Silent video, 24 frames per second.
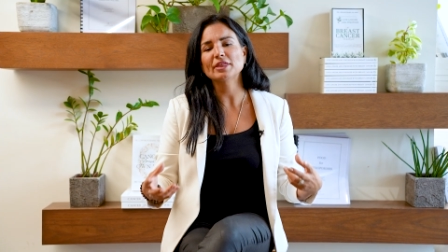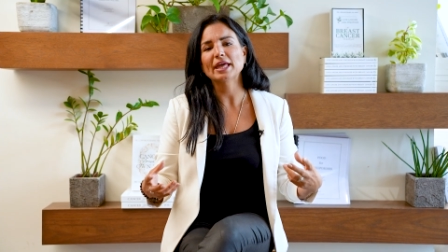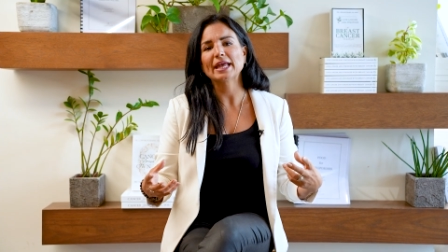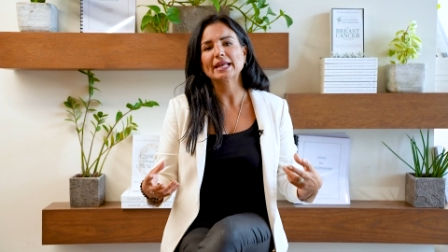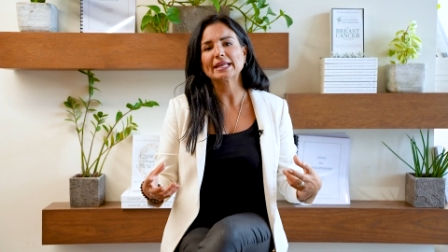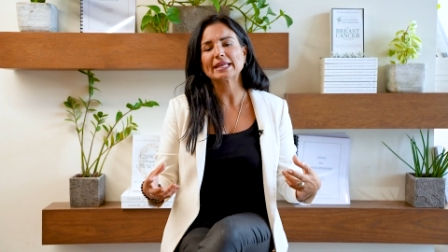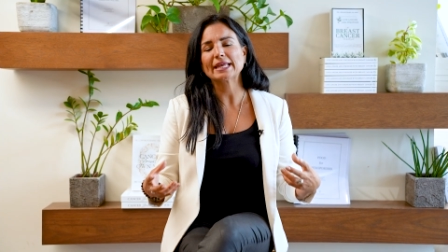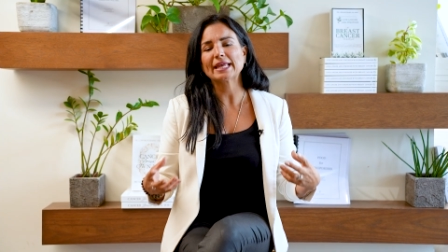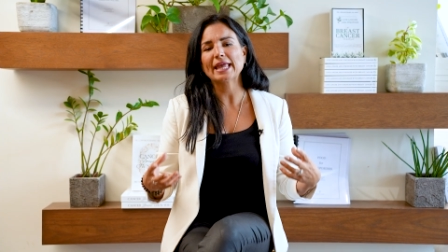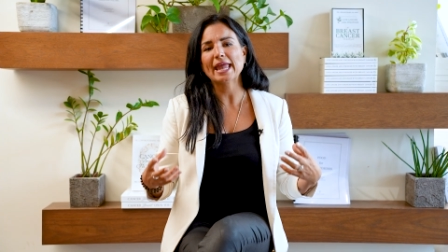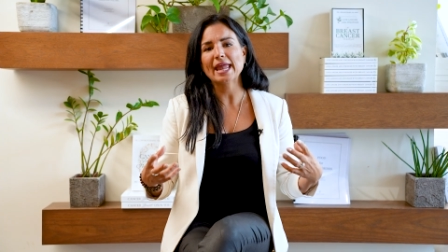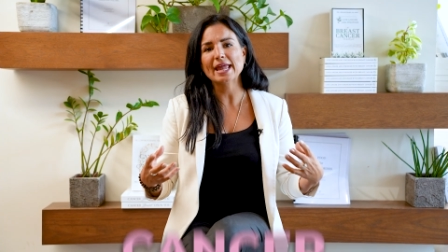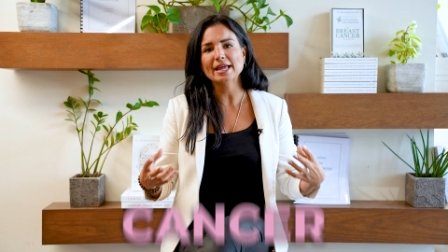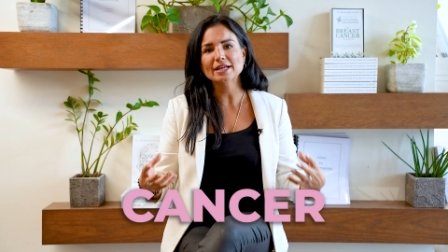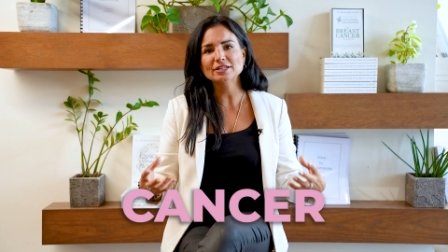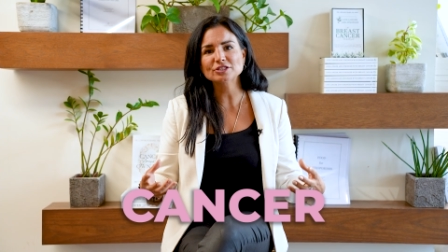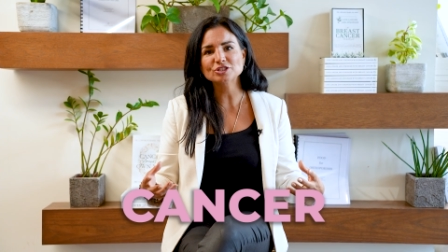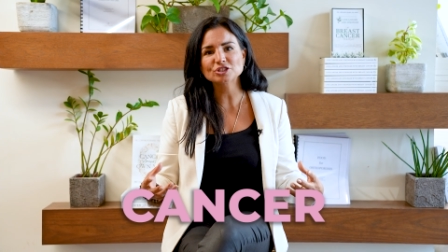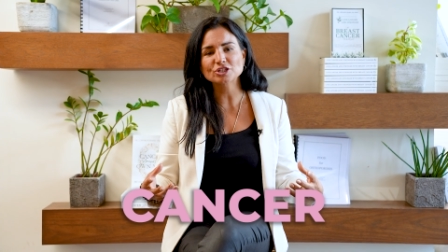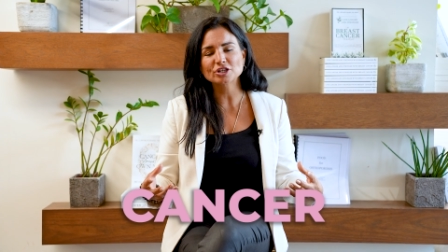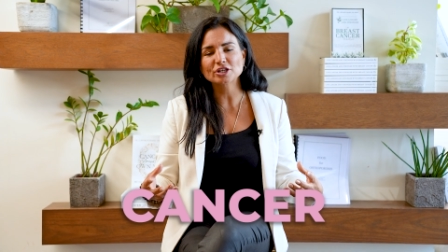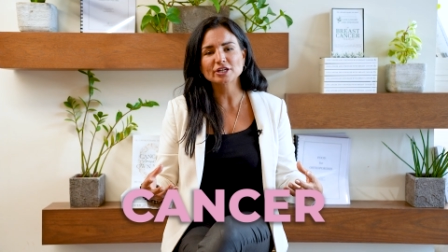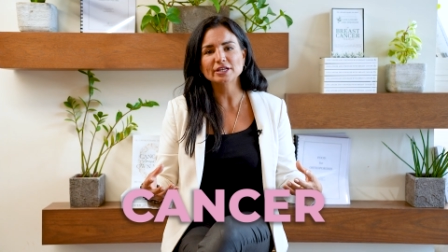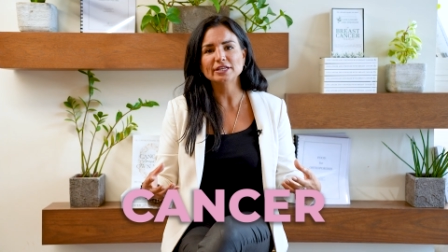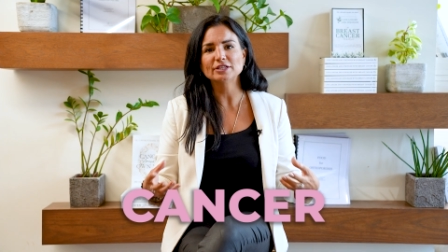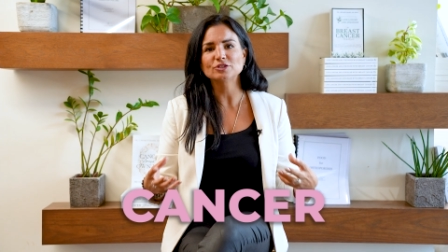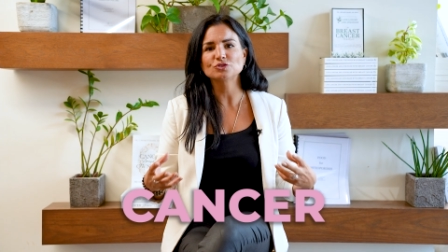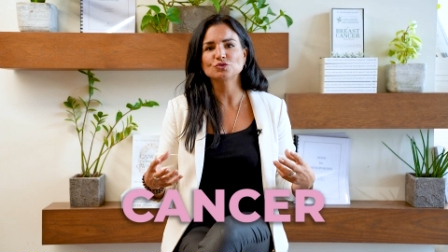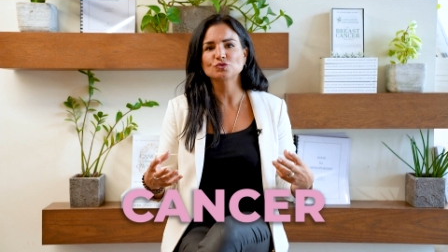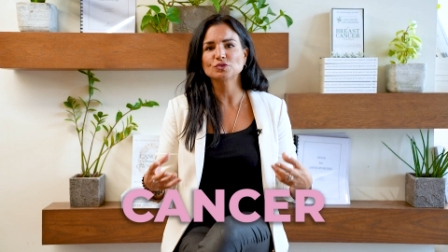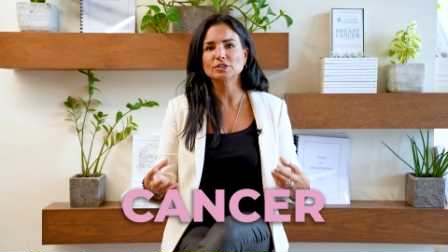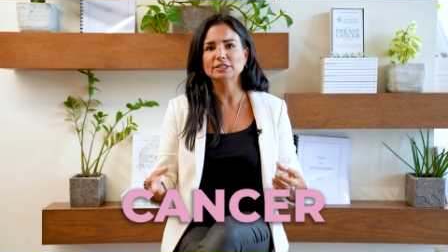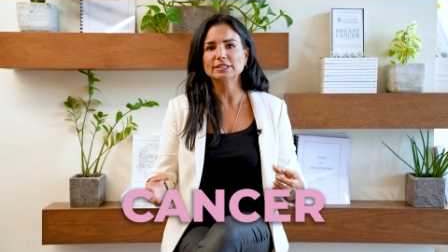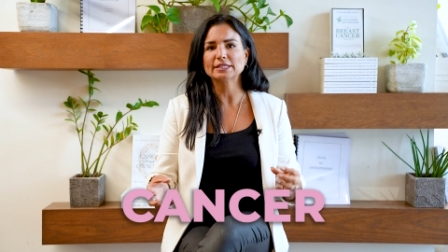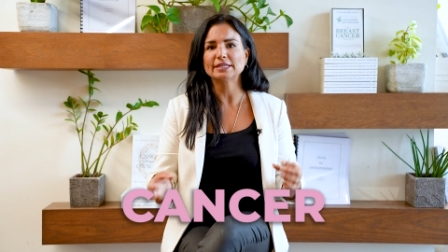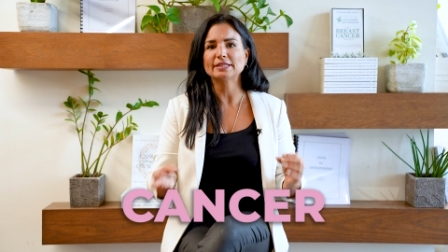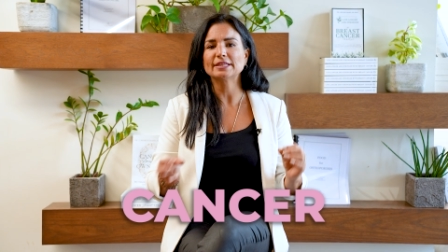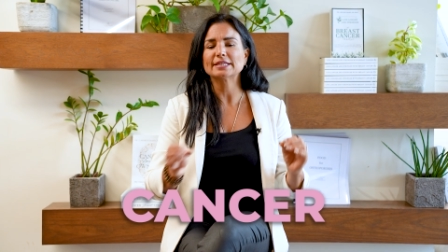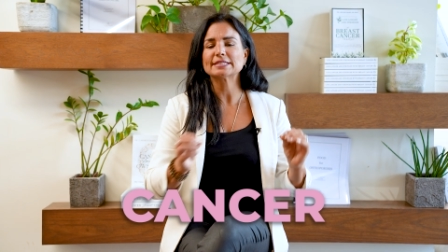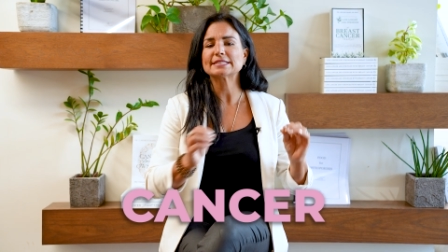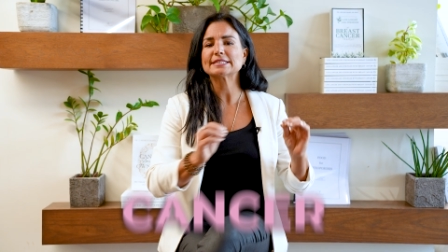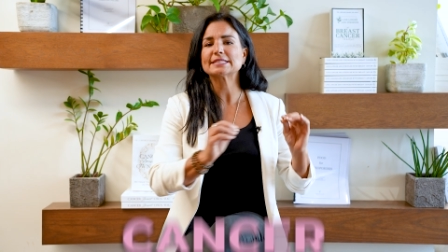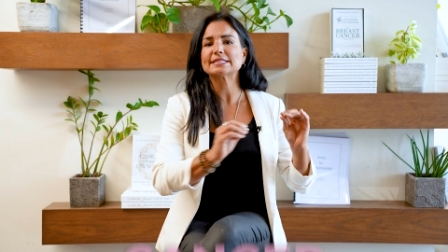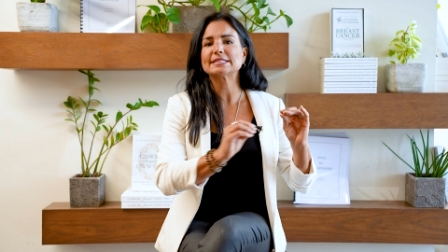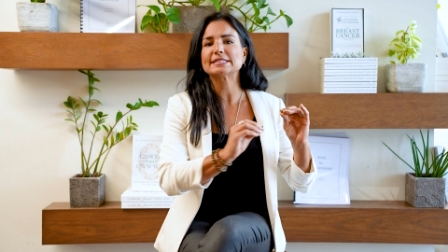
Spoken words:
that cancer is really the